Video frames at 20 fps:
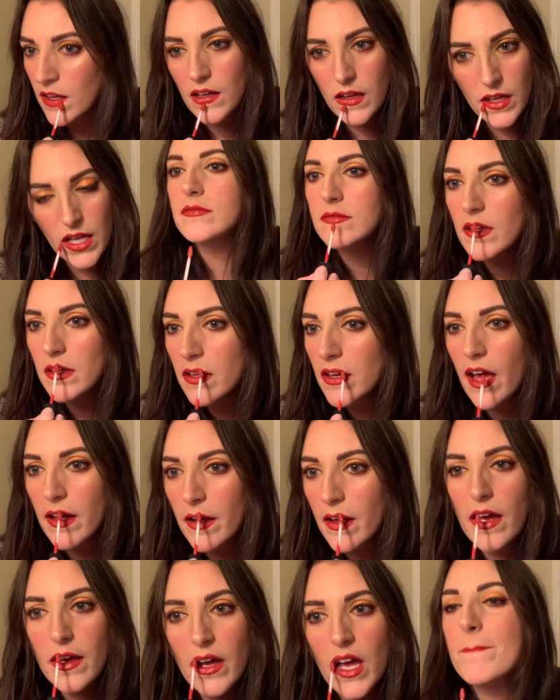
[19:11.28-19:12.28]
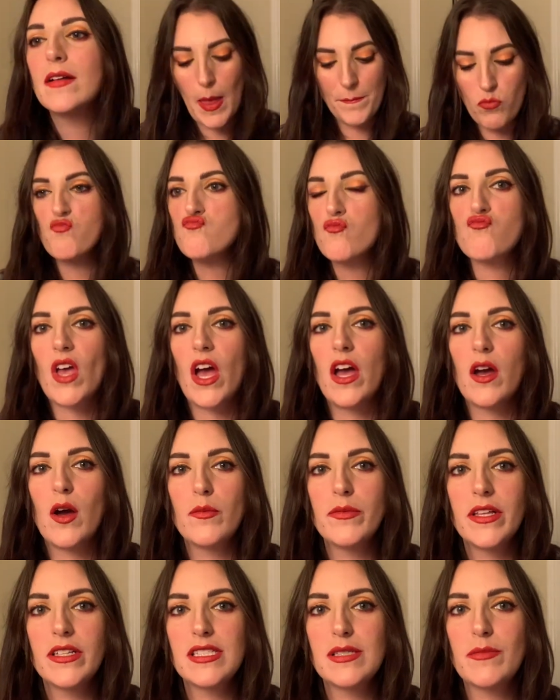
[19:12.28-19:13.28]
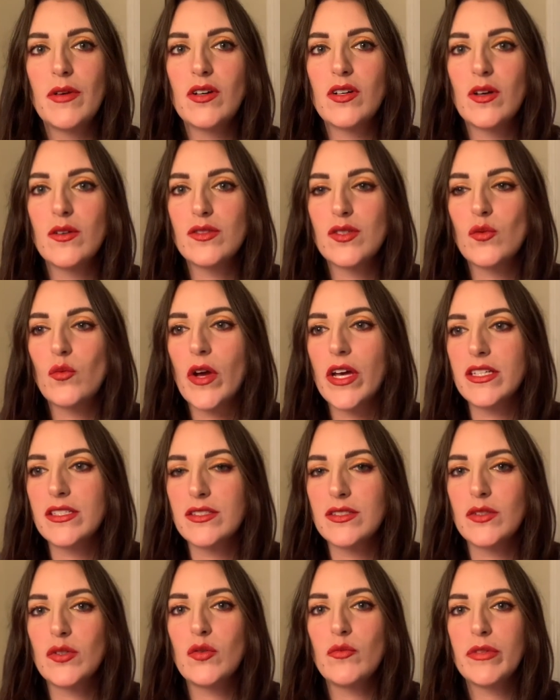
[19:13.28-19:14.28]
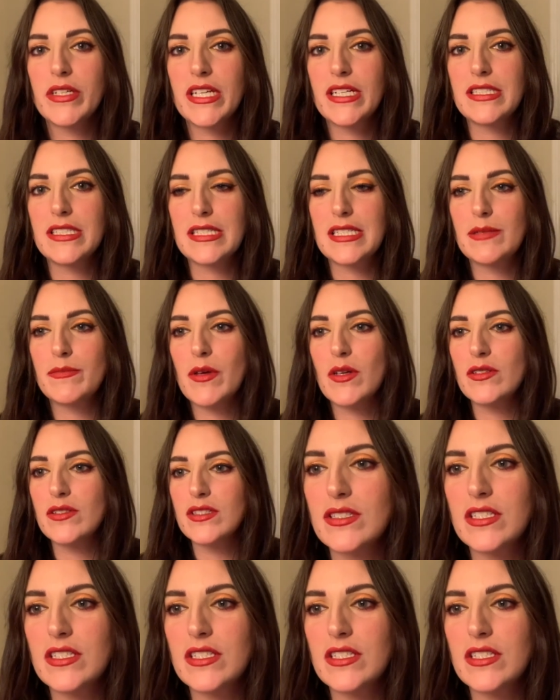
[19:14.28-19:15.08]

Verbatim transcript: though. I hope that smell goes away soon because it smells